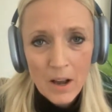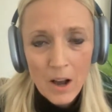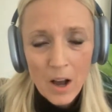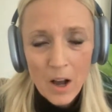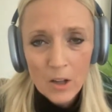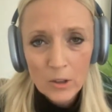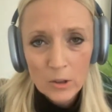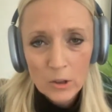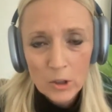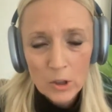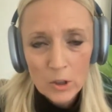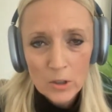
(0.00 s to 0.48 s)

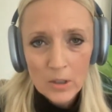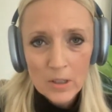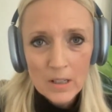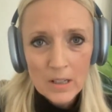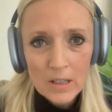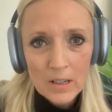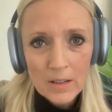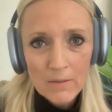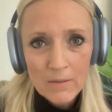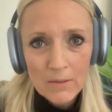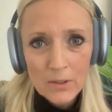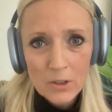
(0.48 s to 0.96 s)

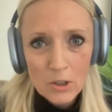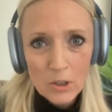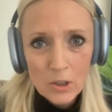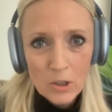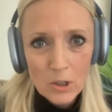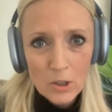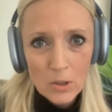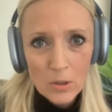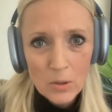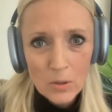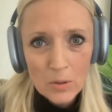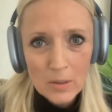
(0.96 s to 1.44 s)
Alternatives
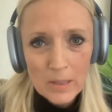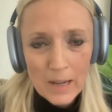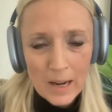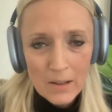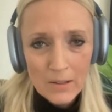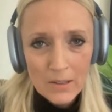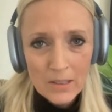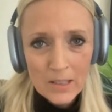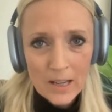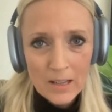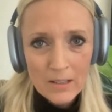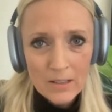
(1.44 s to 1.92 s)
to
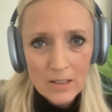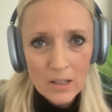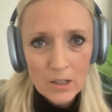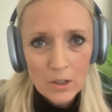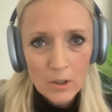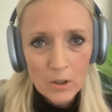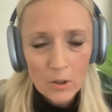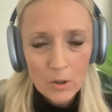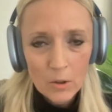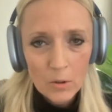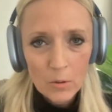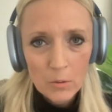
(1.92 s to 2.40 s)
Downsizing
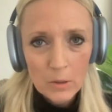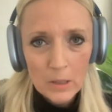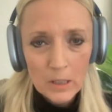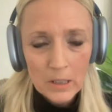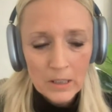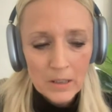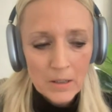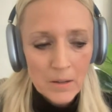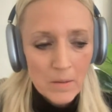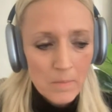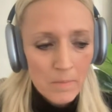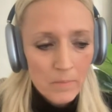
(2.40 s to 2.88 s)
Your
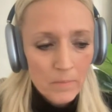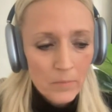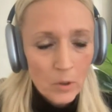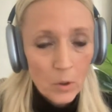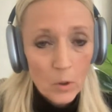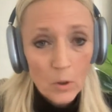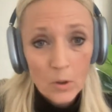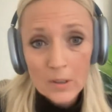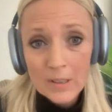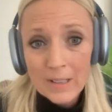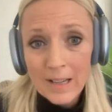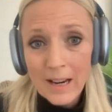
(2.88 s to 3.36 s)
Career
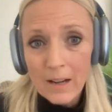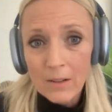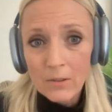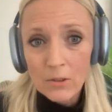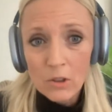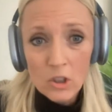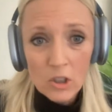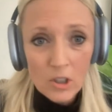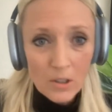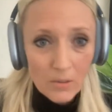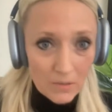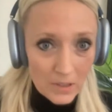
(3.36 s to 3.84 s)
or
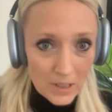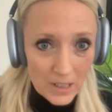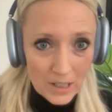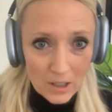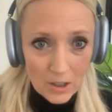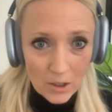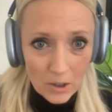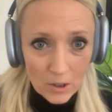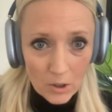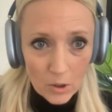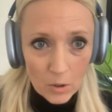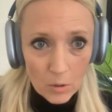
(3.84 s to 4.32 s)
Downshifting
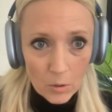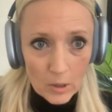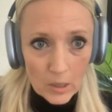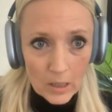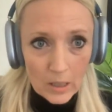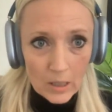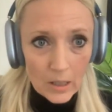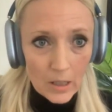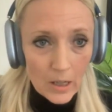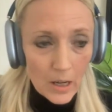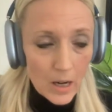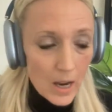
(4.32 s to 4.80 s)
Your
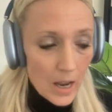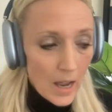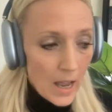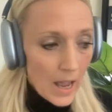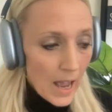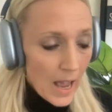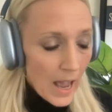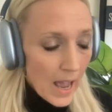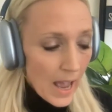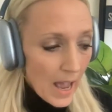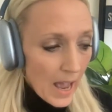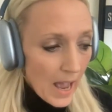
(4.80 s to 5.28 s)
Career.
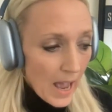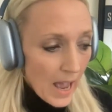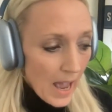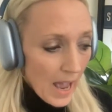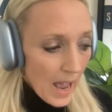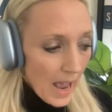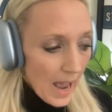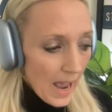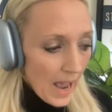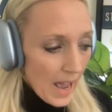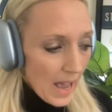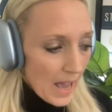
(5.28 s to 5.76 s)

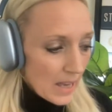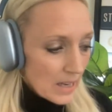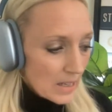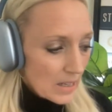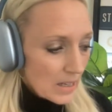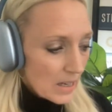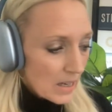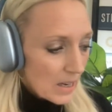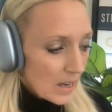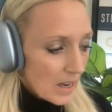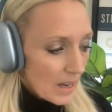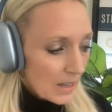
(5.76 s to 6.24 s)
And
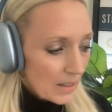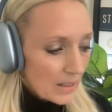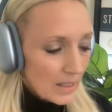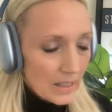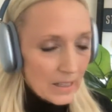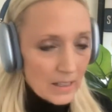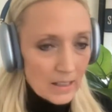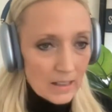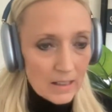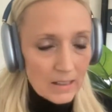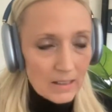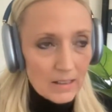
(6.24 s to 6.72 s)
I
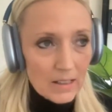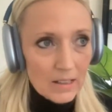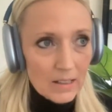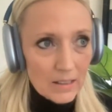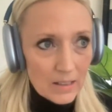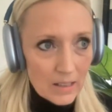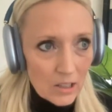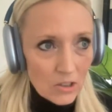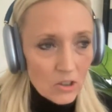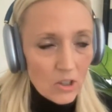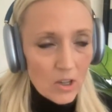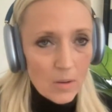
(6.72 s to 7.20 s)
think this is
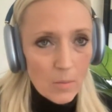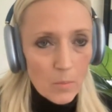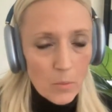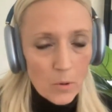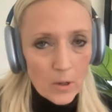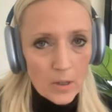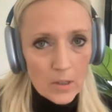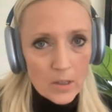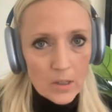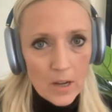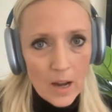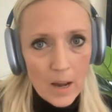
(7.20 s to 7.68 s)
such an
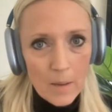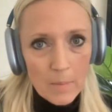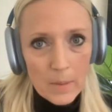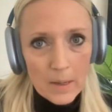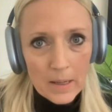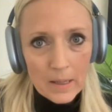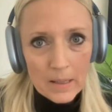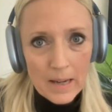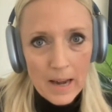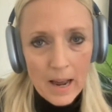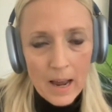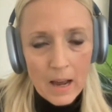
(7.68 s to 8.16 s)
important
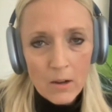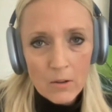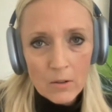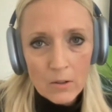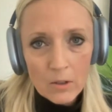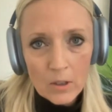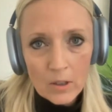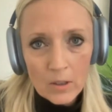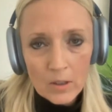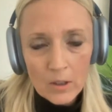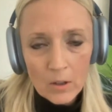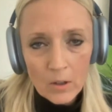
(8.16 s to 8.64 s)
topic now
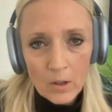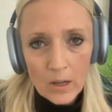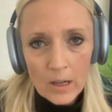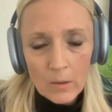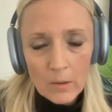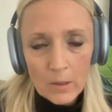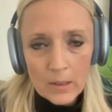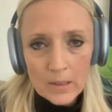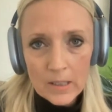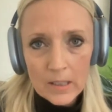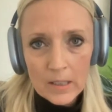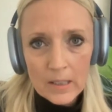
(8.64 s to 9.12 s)
during the great
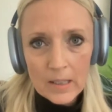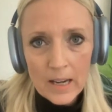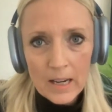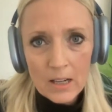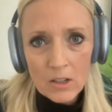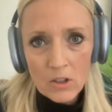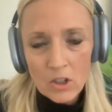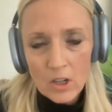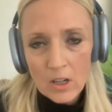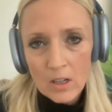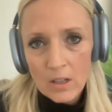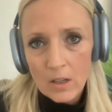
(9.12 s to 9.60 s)

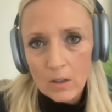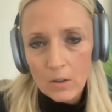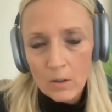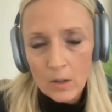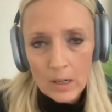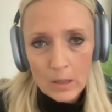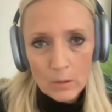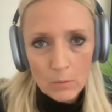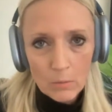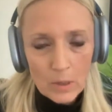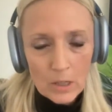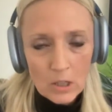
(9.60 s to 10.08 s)
resignation, the
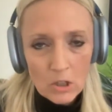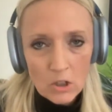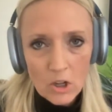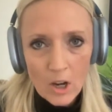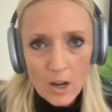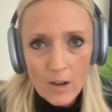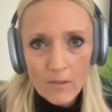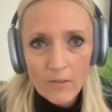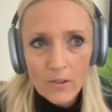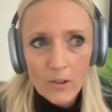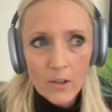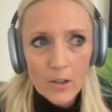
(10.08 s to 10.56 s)
great
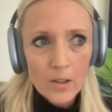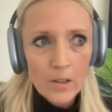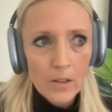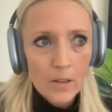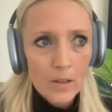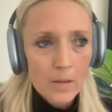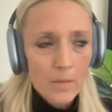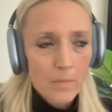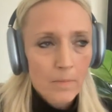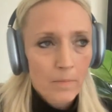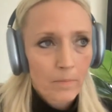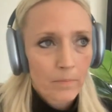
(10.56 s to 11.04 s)

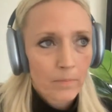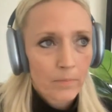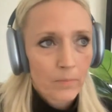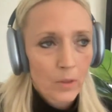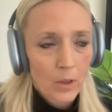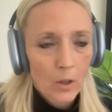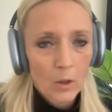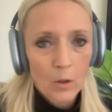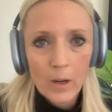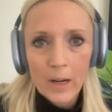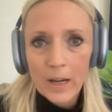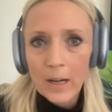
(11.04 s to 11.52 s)
reshuffle,
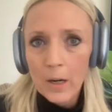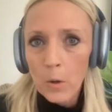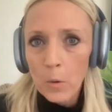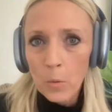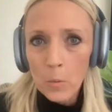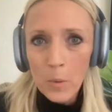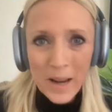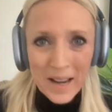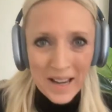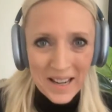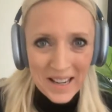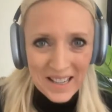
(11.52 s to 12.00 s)
the great
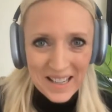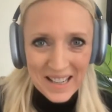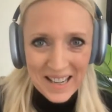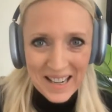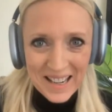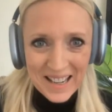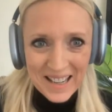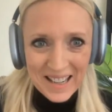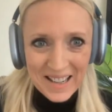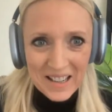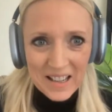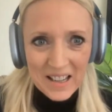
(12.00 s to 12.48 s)

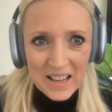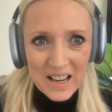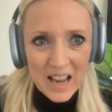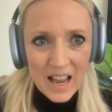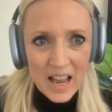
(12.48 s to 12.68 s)
awakening